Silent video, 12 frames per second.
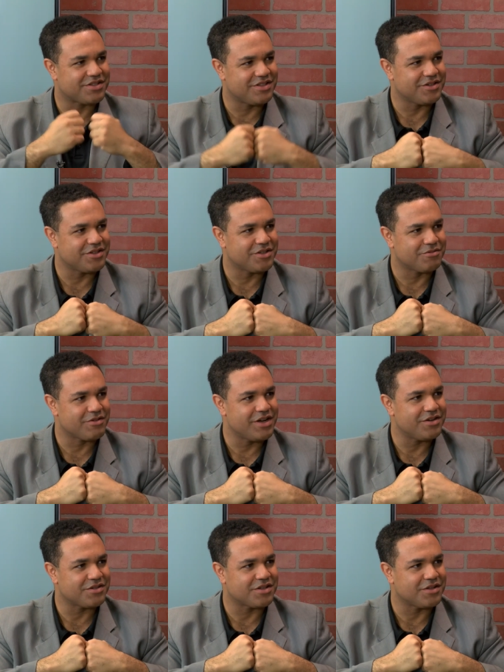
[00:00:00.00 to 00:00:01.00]
the, the
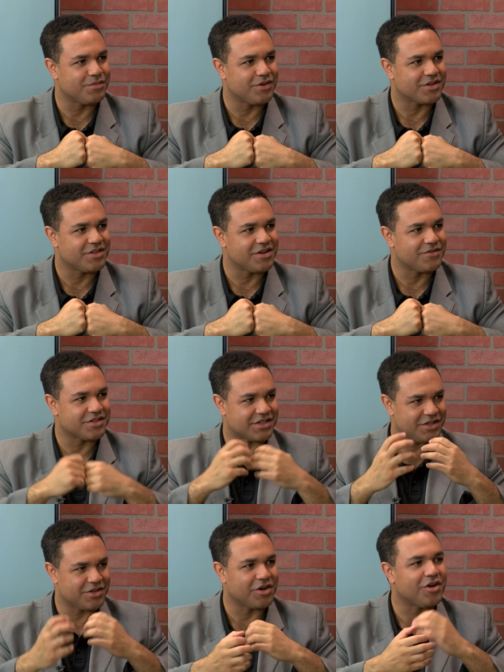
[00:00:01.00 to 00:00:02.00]
readers and the book lovers
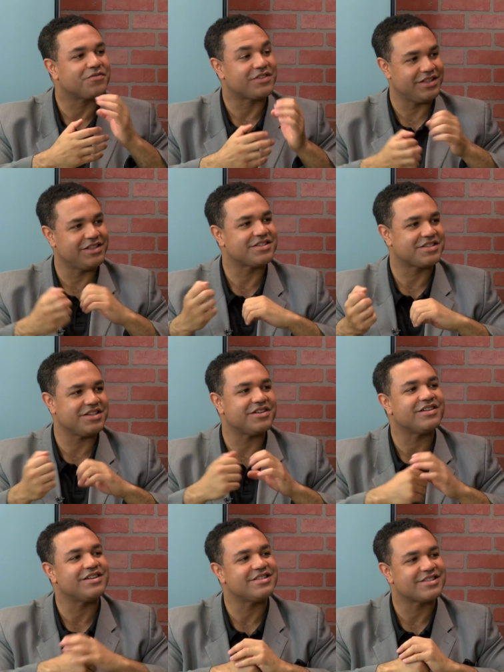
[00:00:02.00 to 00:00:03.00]
engulfed exactly. in the
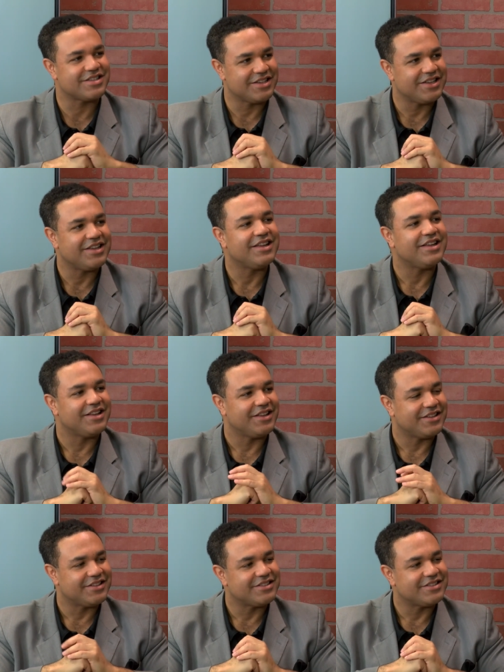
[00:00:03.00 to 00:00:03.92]
series. Yeah.